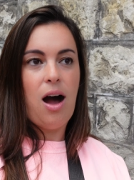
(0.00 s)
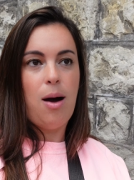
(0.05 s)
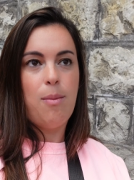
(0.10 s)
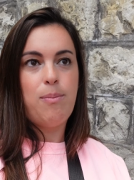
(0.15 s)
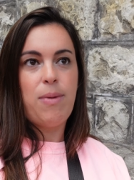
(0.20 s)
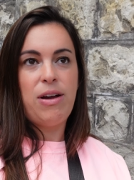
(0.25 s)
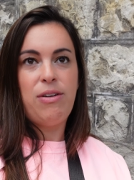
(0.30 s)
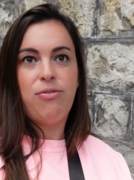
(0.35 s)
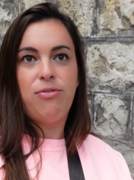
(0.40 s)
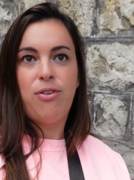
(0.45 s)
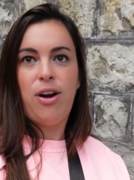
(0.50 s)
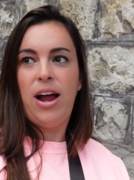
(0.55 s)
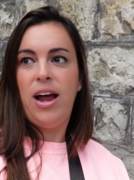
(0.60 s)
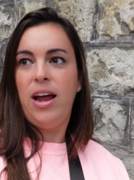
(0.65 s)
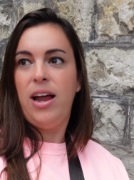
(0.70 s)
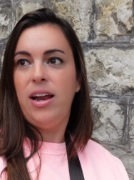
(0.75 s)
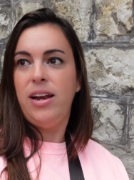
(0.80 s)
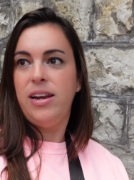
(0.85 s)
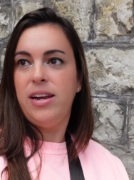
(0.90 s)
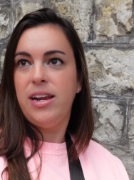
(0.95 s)
My
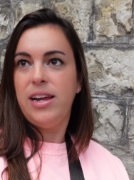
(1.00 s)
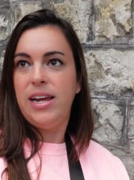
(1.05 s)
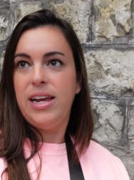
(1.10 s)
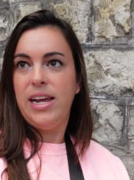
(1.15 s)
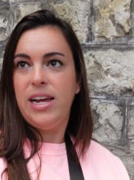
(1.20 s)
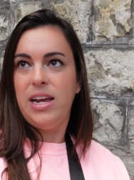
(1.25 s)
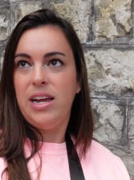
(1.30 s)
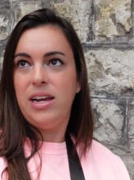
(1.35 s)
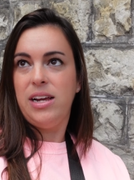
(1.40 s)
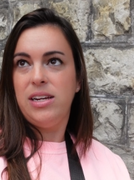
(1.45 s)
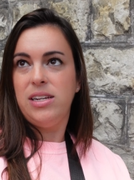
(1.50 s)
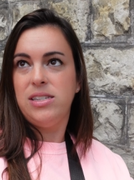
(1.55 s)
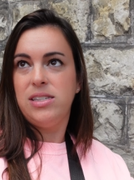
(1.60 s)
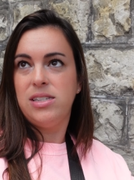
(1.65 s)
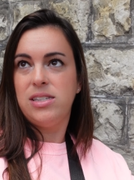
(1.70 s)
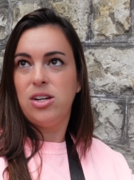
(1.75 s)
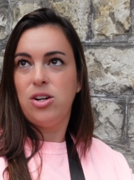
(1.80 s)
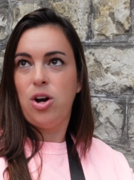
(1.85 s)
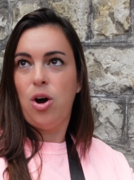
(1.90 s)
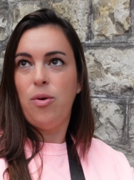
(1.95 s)
friend
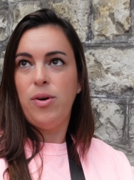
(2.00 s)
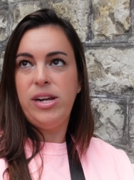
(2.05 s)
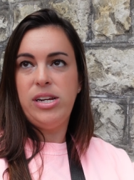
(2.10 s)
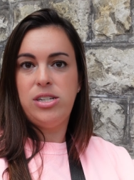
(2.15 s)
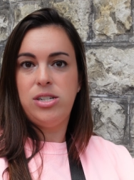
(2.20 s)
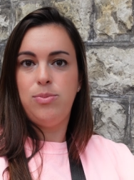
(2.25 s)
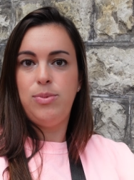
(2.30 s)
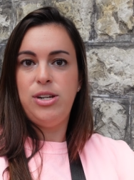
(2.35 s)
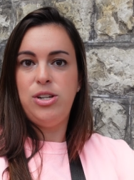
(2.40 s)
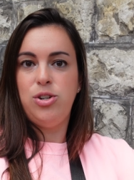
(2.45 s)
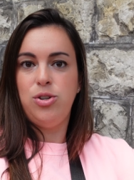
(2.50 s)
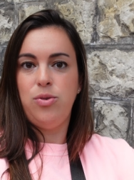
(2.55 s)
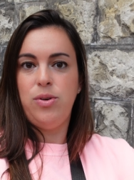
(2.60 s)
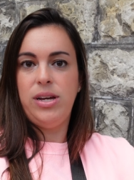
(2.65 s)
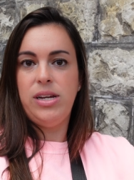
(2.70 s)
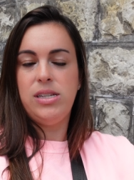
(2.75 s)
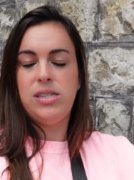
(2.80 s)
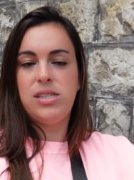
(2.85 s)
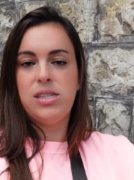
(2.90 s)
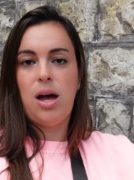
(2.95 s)
is going to be
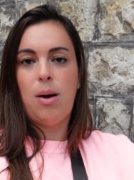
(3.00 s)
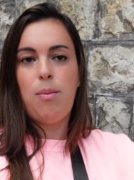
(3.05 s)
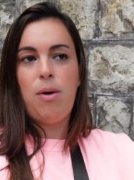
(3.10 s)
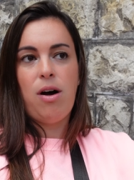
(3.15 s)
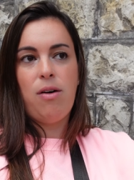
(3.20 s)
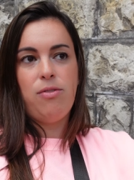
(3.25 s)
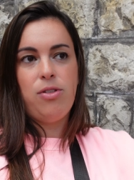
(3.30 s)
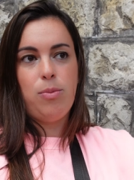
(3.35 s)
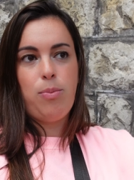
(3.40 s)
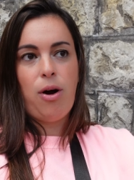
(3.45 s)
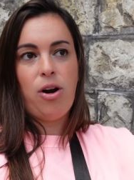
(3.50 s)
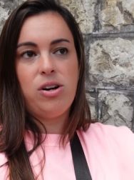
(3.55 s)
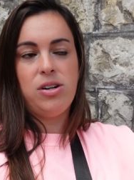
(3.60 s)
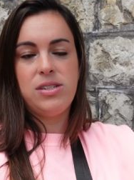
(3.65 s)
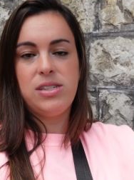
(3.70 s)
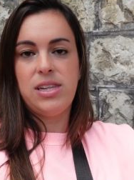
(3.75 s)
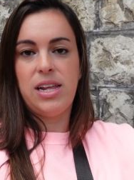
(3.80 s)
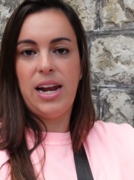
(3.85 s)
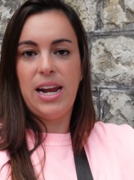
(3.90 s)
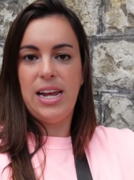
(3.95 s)
doing some of the
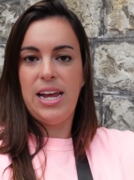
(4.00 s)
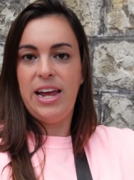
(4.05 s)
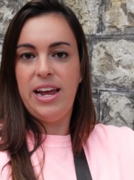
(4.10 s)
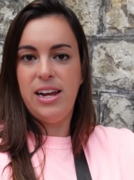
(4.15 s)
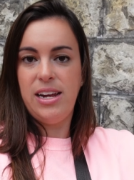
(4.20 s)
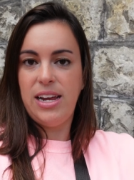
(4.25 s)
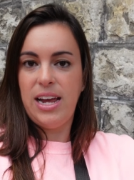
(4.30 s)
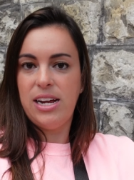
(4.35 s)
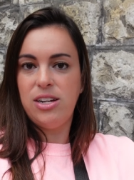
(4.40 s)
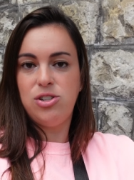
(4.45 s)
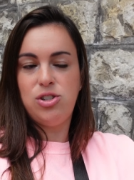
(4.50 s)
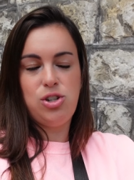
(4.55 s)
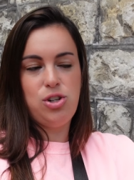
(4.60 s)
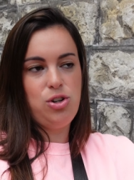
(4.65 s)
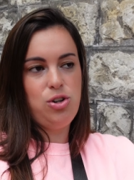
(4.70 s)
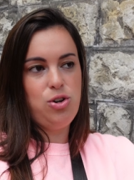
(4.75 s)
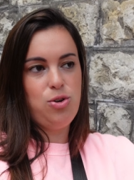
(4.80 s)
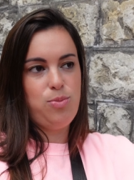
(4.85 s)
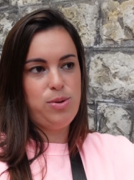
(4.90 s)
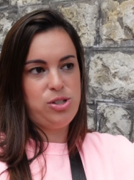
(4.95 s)
parts that I can't get
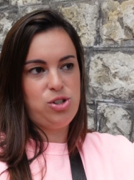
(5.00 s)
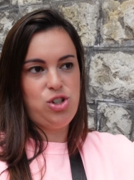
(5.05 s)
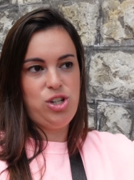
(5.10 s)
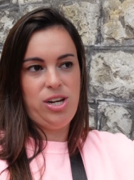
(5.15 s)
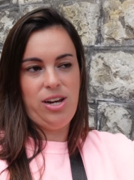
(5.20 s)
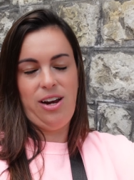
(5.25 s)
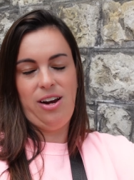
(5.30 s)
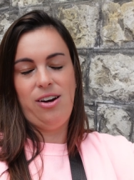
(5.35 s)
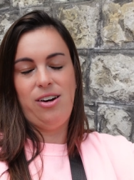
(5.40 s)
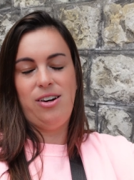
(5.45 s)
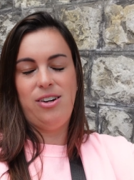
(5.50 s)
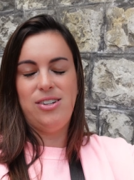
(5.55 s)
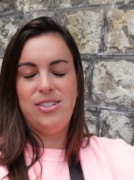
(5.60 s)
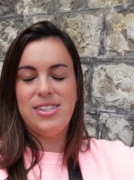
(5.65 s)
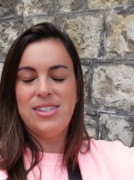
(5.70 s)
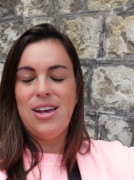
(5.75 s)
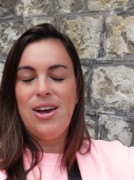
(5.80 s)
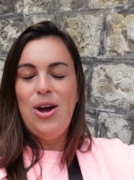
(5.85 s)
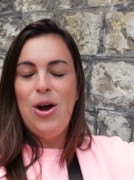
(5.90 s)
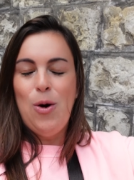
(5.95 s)
to, but she cares
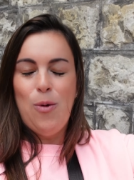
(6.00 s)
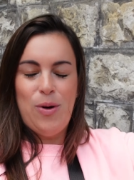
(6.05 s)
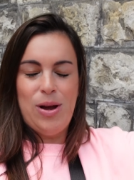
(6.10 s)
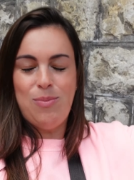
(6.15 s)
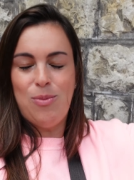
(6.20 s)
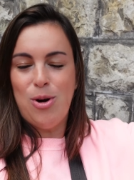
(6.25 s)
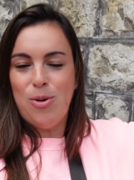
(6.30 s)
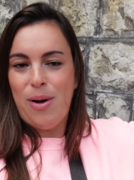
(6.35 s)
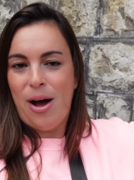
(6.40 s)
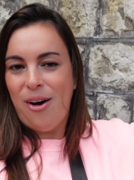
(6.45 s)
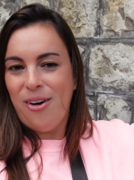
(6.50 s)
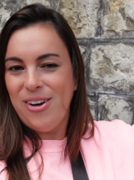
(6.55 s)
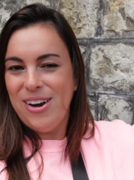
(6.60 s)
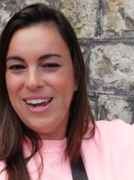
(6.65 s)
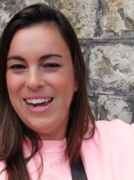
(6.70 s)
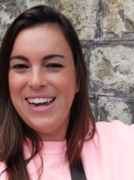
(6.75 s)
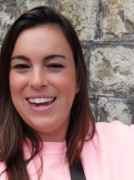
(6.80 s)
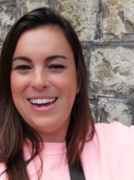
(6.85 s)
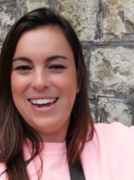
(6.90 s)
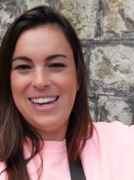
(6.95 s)
way more about
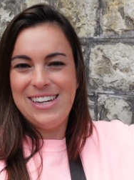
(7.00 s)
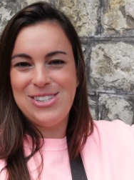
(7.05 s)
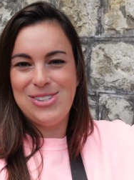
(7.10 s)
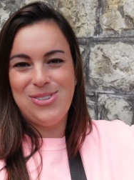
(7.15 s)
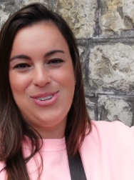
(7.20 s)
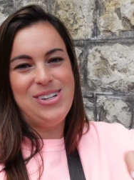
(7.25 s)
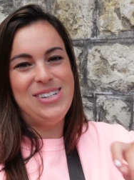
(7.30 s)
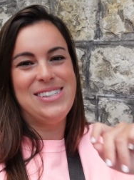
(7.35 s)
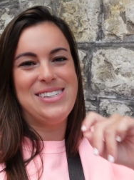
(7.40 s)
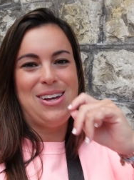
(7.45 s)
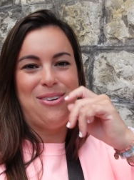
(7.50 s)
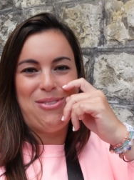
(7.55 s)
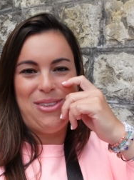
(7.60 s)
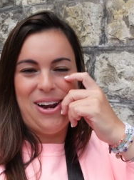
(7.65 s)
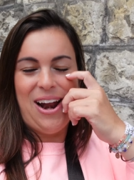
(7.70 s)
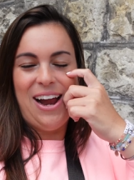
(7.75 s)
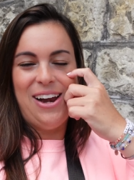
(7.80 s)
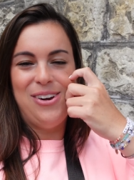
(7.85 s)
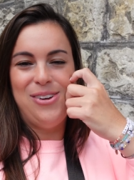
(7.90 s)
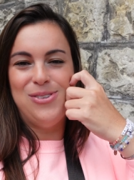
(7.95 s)
history and stuff than
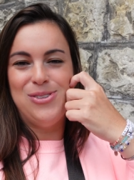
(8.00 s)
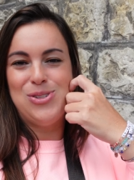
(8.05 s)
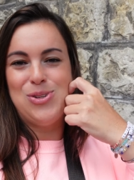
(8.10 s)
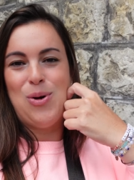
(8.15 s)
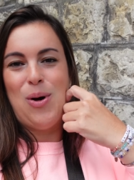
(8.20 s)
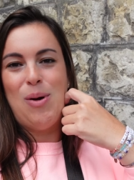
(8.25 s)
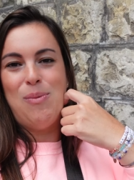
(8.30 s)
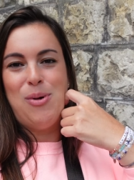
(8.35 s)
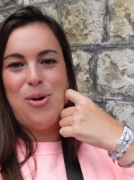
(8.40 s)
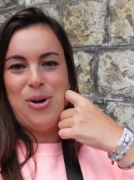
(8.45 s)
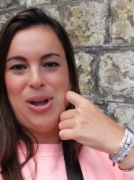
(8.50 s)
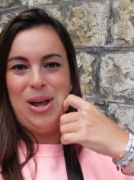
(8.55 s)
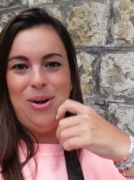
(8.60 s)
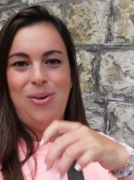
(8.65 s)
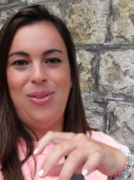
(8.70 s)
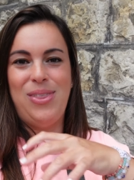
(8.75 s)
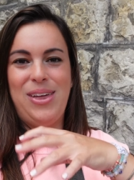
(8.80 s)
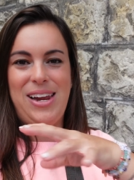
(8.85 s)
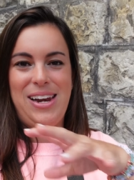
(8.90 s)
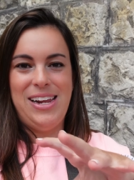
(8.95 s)
I do, so I'm okay
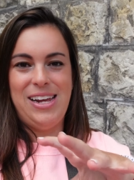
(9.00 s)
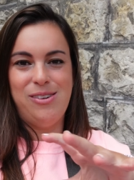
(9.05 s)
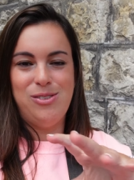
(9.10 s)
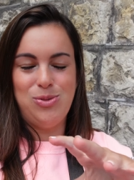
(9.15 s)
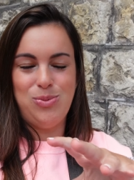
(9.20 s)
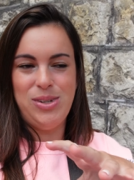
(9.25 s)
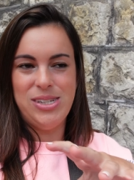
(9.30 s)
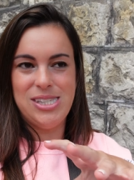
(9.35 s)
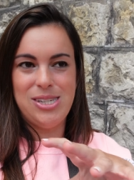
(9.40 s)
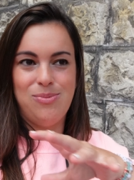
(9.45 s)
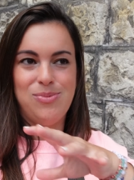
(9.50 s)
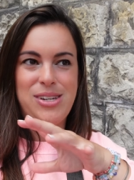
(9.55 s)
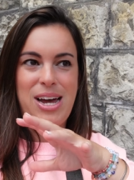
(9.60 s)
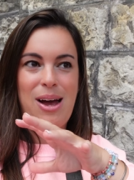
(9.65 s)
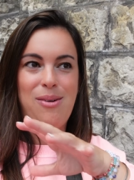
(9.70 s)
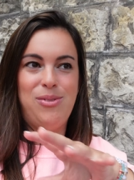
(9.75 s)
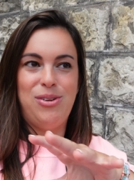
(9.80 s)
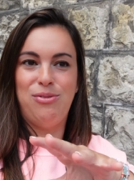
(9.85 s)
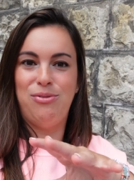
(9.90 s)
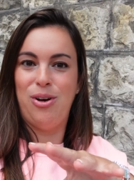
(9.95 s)
with it. It gives me some
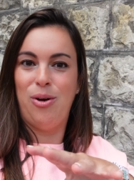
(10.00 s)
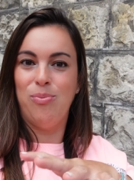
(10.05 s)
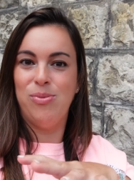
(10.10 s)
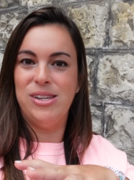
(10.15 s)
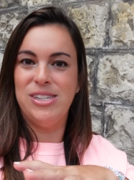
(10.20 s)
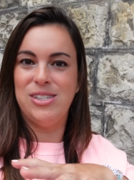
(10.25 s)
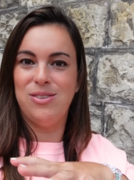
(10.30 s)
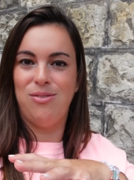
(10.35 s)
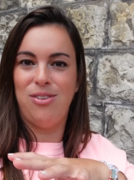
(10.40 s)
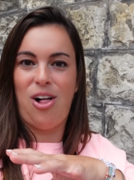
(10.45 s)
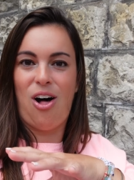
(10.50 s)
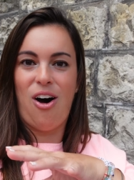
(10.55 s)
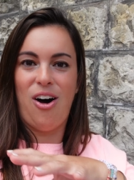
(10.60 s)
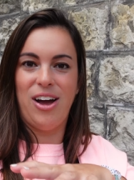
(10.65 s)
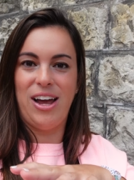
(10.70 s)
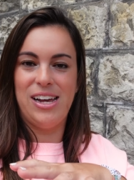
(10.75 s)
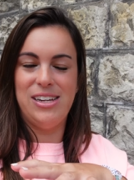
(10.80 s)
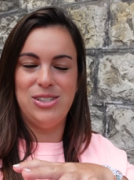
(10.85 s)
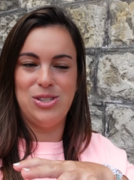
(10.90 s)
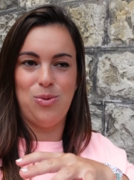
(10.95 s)
time to film this
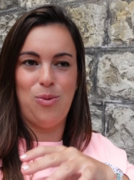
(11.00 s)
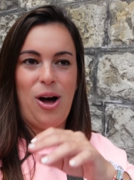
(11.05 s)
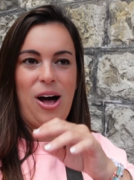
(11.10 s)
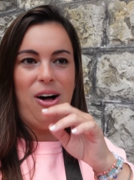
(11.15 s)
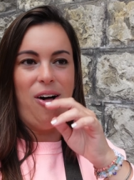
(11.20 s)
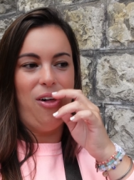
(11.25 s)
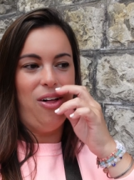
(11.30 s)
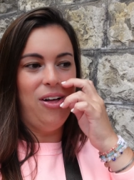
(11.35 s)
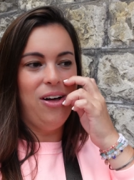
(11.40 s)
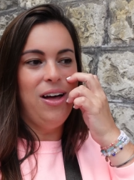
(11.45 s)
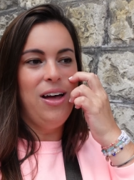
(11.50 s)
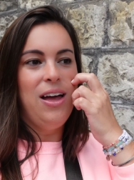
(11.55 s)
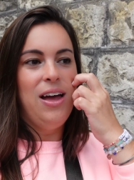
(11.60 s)
vlog as well.